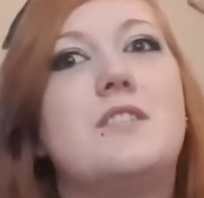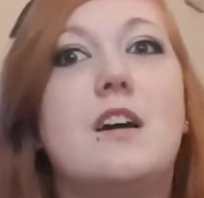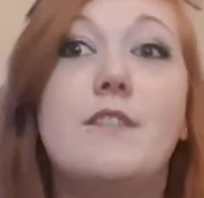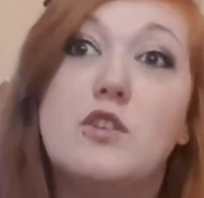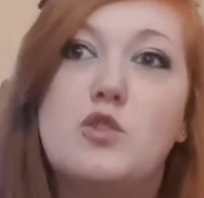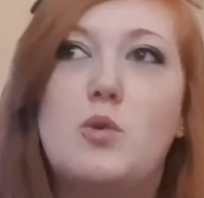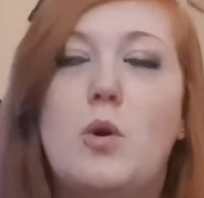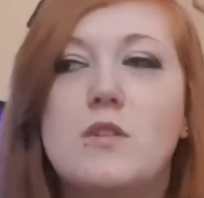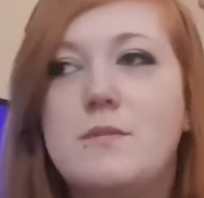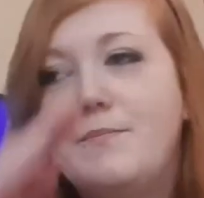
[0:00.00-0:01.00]
of stuff, and it's so
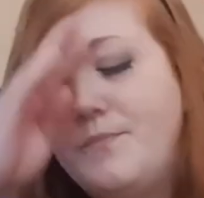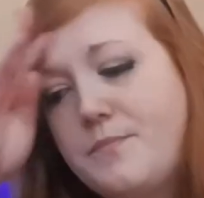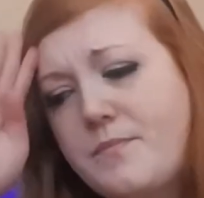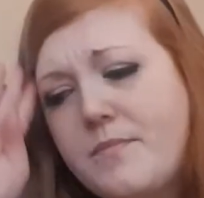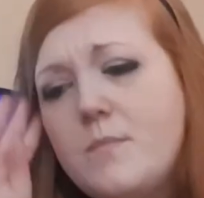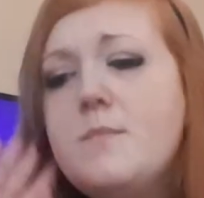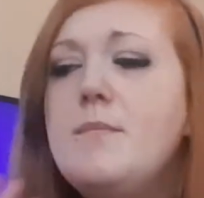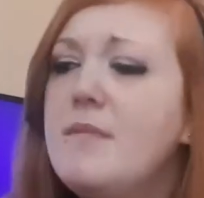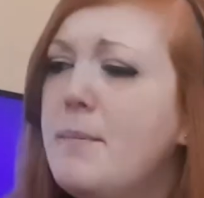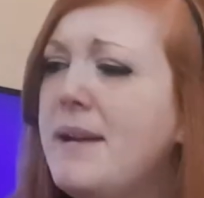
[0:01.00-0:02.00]
awesome.
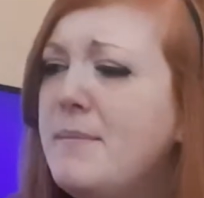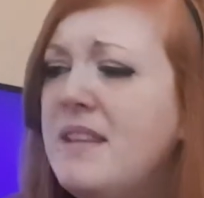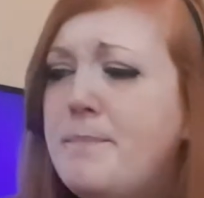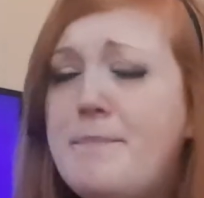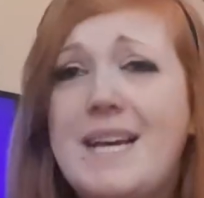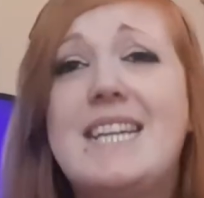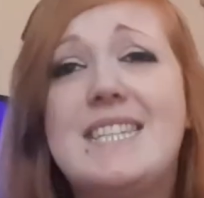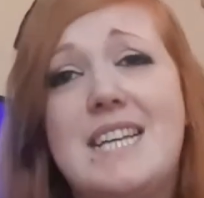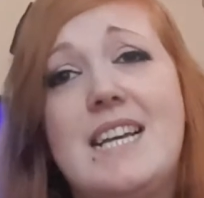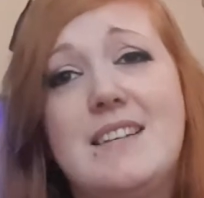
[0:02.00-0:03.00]
But I mean, the biggest
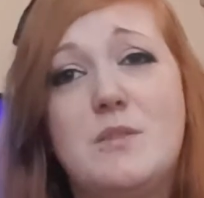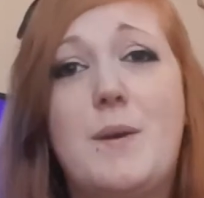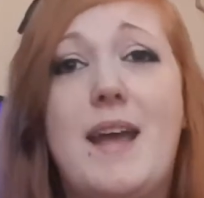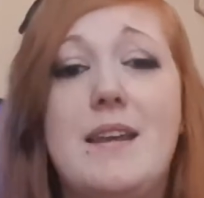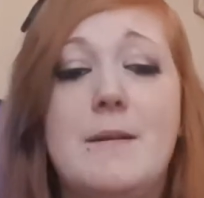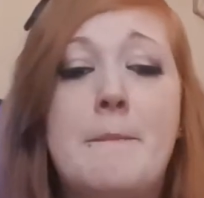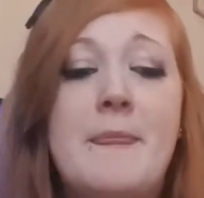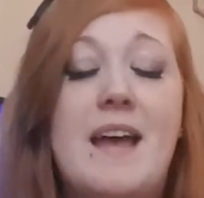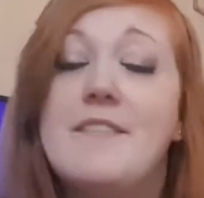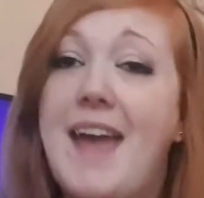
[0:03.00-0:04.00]
thing is when,
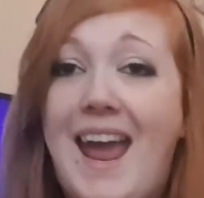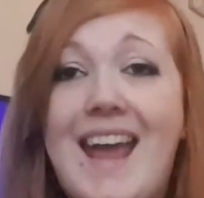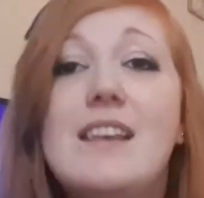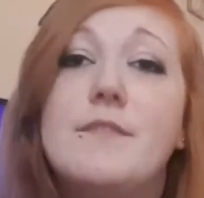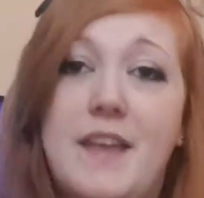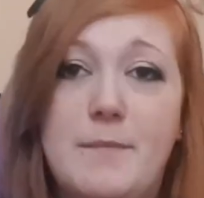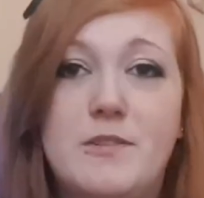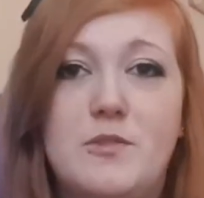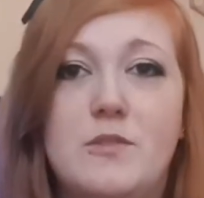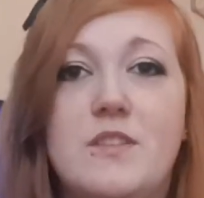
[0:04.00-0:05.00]
at the end of the
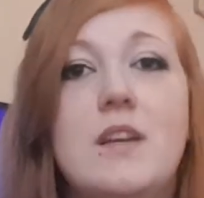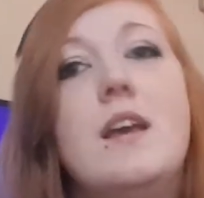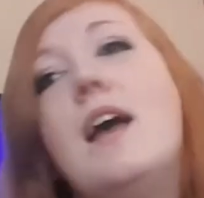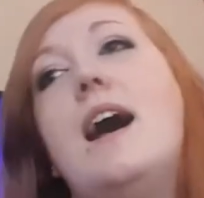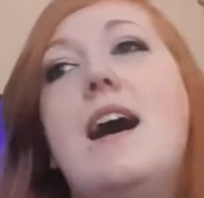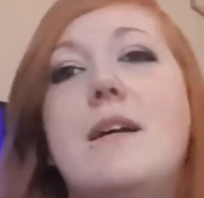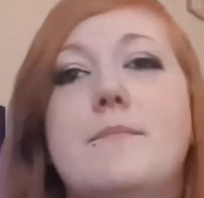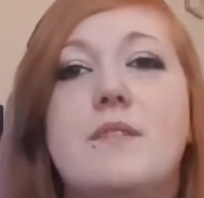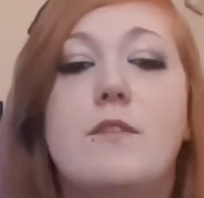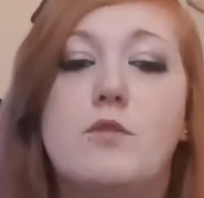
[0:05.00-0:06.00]
episode,
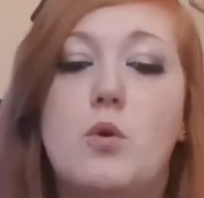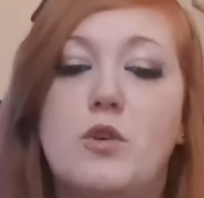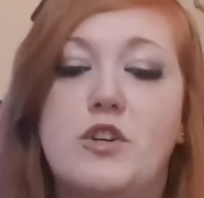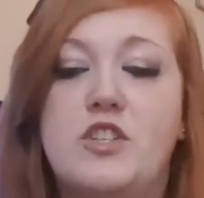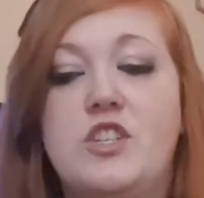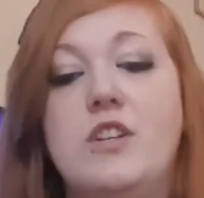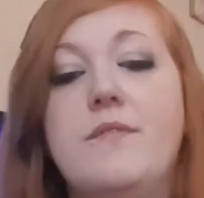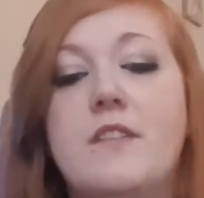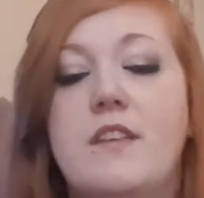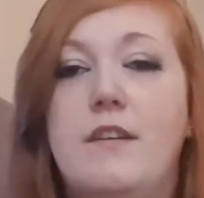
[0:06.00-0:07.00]
of course,
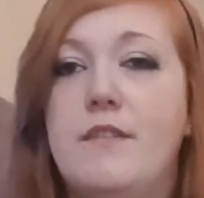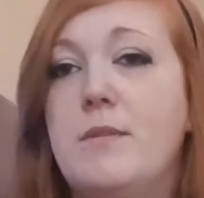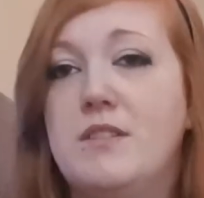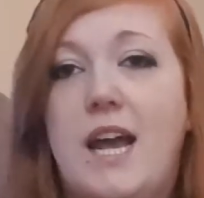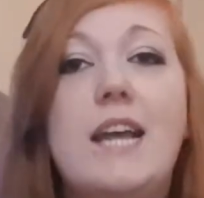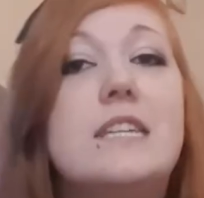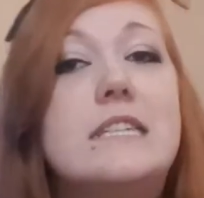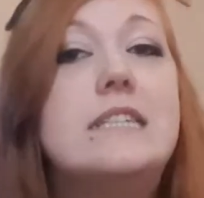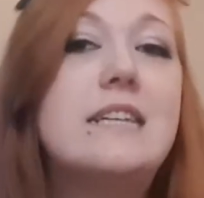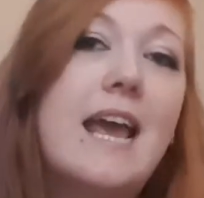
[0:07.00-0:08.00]
the female
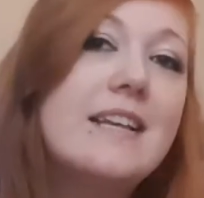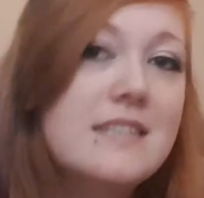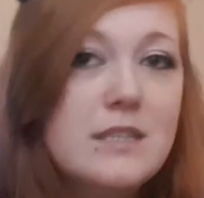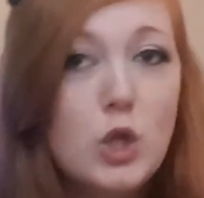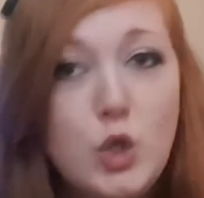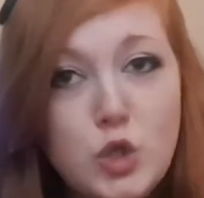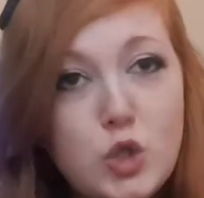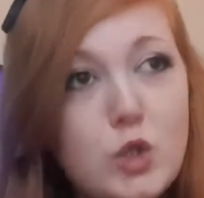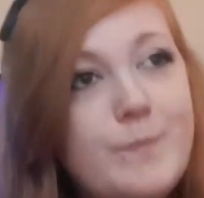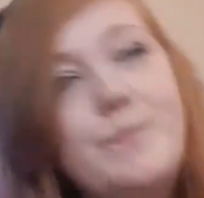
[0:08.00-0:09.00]
Titan gets
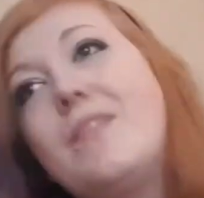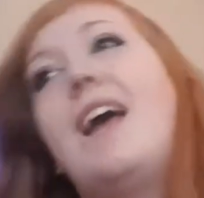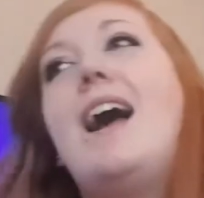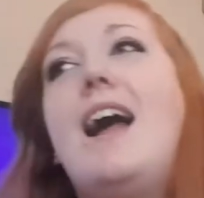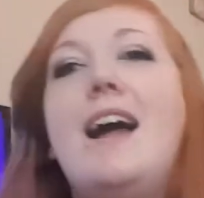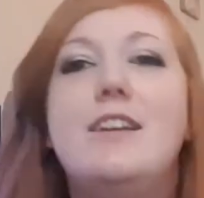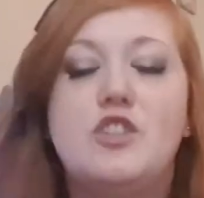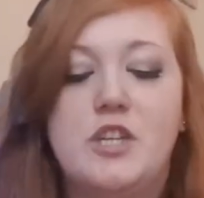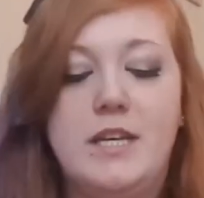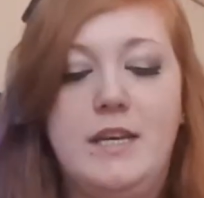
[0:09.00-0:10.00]
loose and
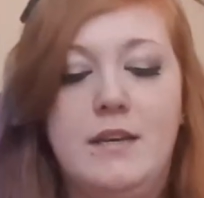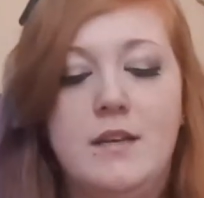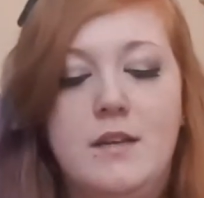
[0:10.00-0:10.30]
she